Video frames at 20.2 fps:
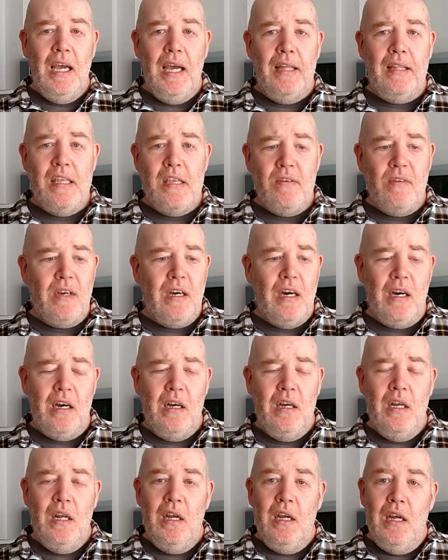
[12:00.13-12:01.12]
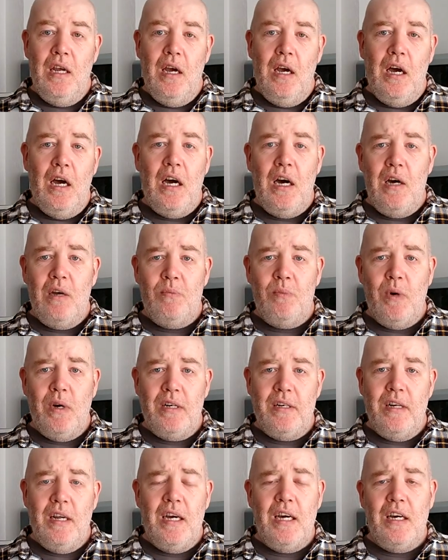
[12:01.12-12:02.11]
And then you've got
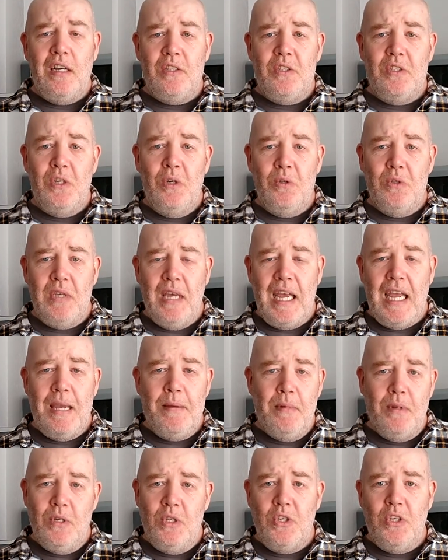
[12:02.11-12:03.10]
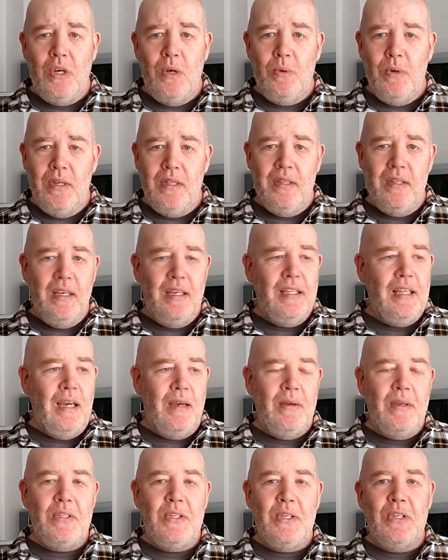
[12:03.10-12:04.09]
R1, R2 to aim and shoot. And, you know,
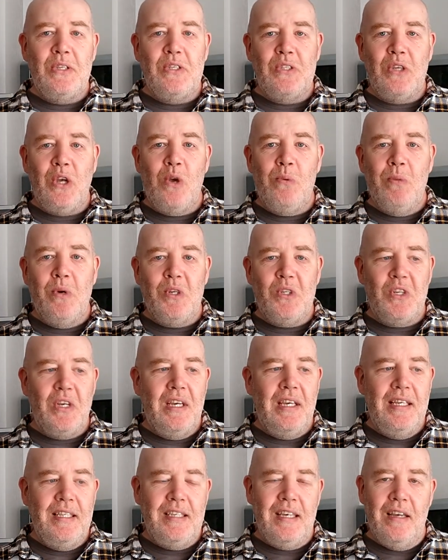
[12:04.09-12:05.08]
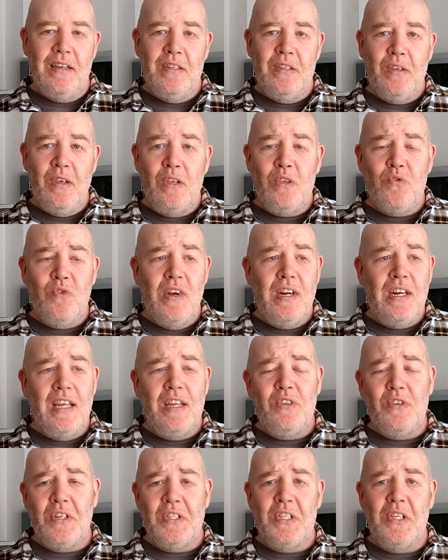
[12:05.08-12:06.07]
it's so much easier. And it's really
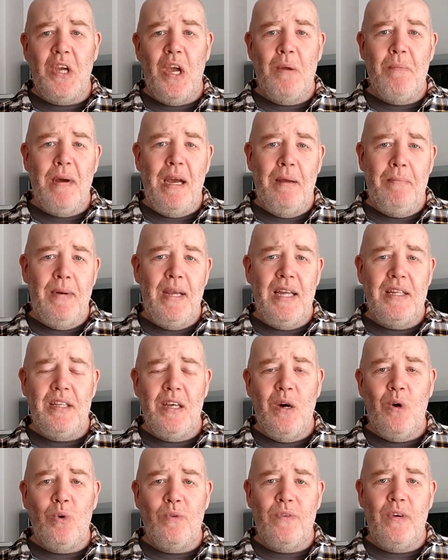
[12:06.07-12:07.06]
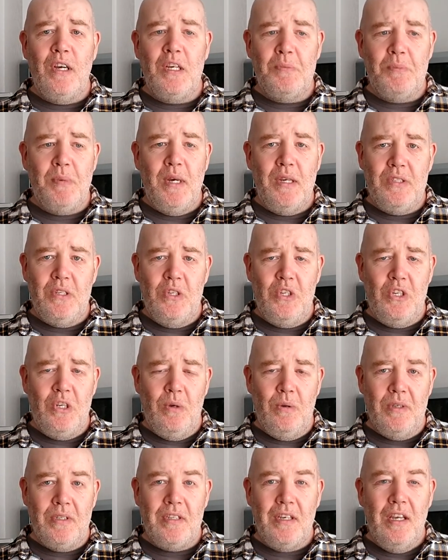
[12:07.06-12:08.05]
interesting going back and playing the old first-person
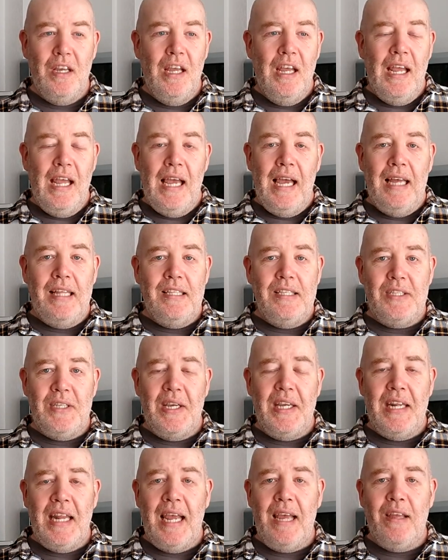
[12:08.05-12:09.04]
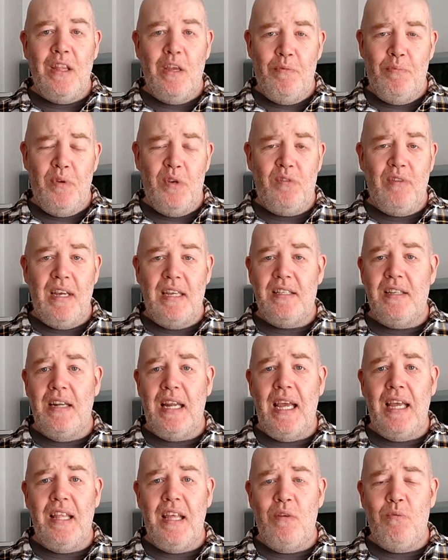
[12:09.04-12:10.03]
shooters and seeing how they've progressed and
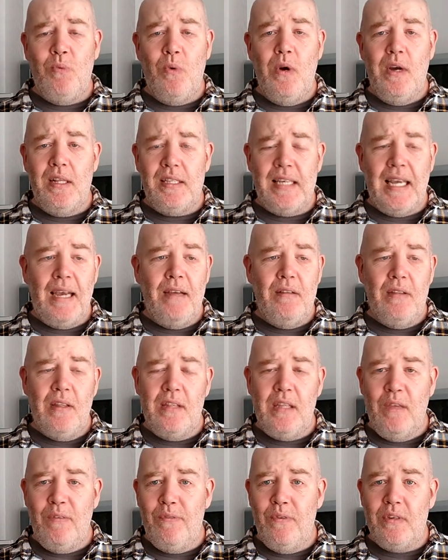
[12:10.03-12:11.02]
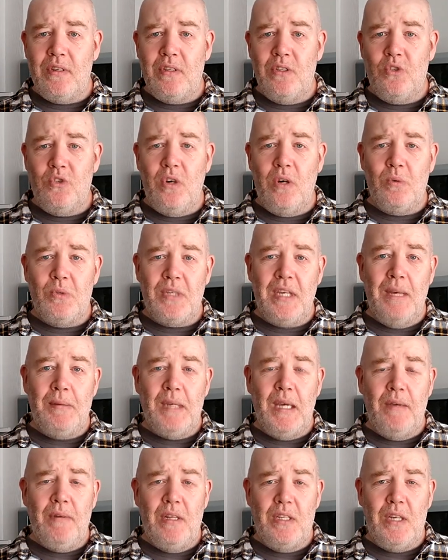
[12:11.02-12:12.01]
how they've worked out the different control
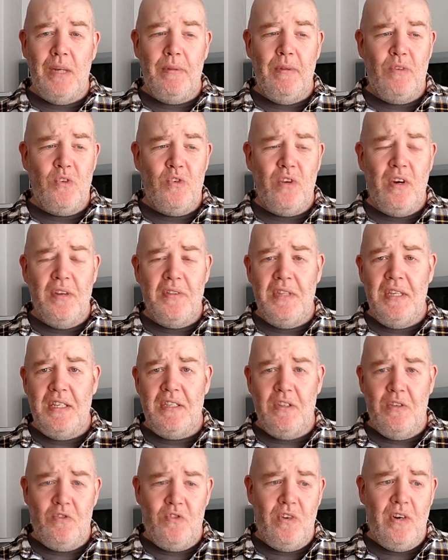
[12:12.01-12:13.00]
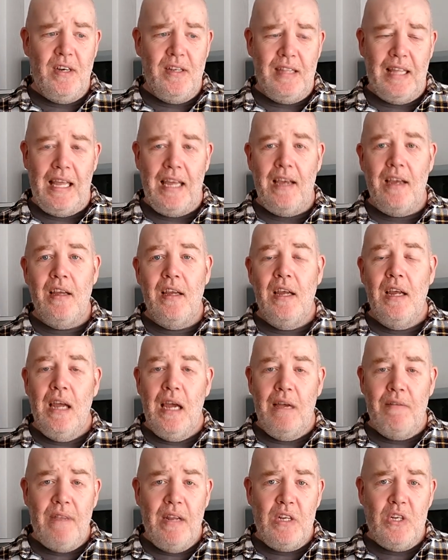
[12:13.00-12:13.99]
schemes over the time. They've tried this, they've tried that.
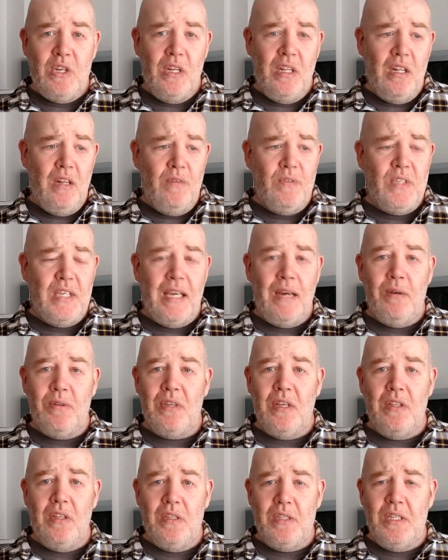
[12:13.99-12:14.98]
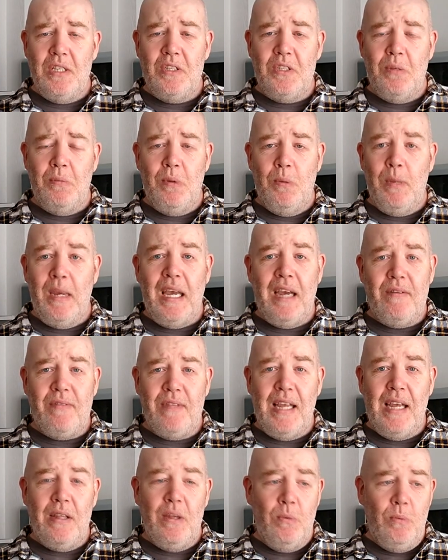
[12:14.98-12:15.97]
Eventually, they've settled on the system that we have
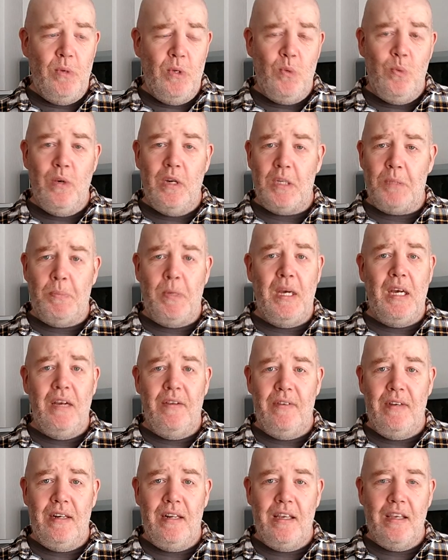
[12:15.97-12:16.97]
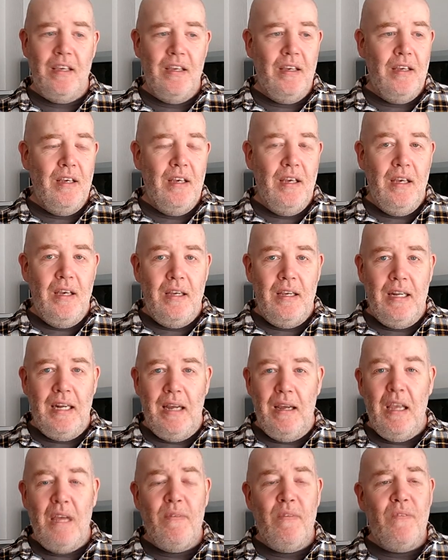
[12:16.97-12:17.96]
now, which works perfectly. You
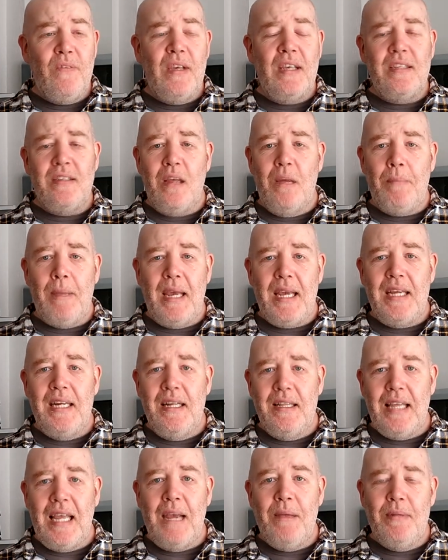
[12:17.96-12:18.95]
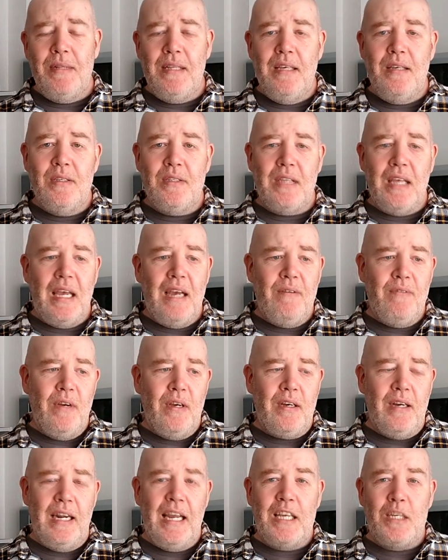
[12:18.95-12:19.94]
know, even things like back in the day when they used to have,
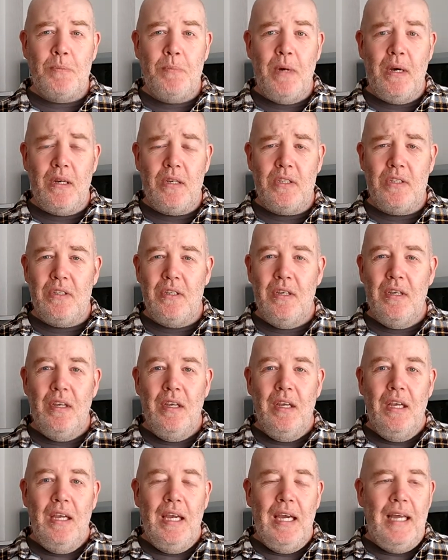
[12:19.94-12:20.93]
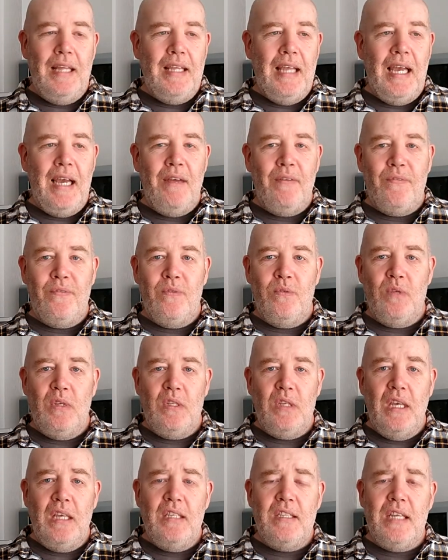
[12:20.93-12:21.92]
like, on Xbox, and they have,
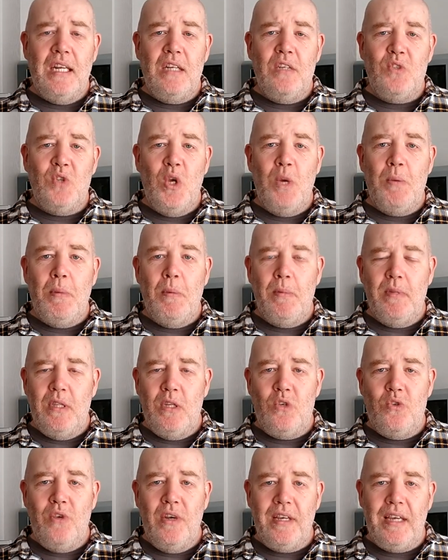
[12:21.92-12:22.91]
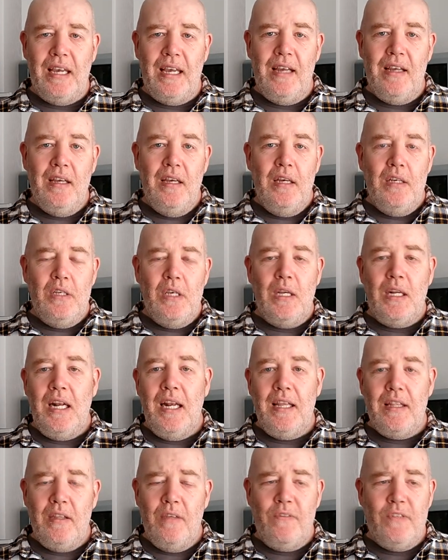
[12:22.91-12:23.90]
instead of zooming with the trigger, you
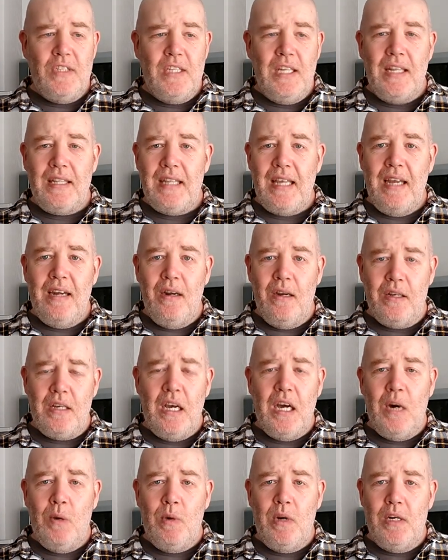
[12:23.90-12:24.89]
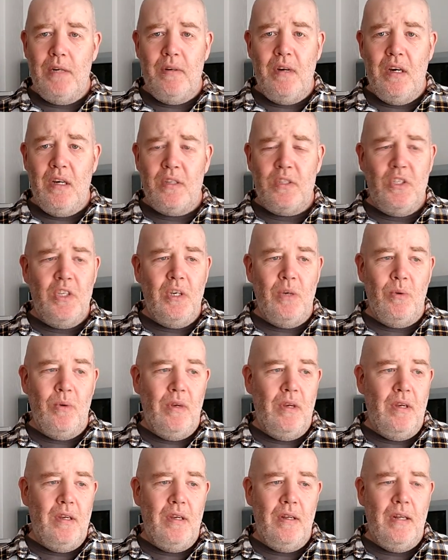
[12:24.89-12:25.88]
click the stick down like R1 or R2,
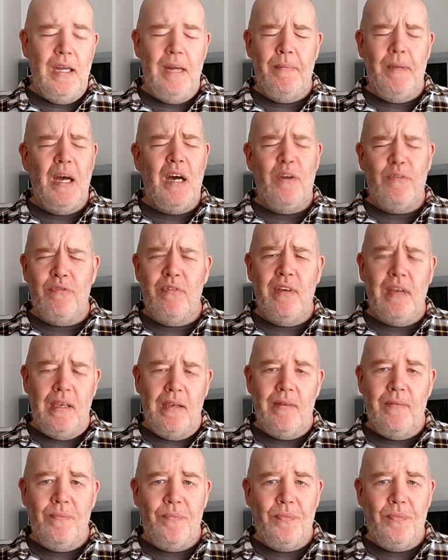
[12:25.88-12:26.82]
R3.